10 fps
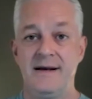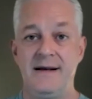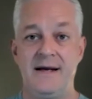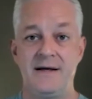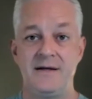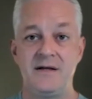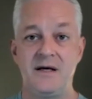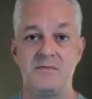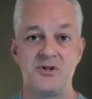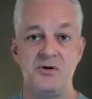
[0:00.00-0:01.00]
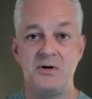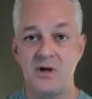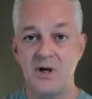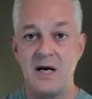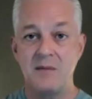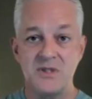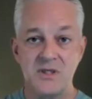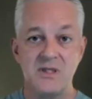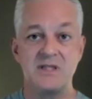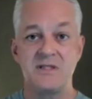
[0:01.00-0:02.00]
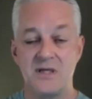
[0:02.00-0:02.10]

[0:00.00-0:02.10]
And so you can come to this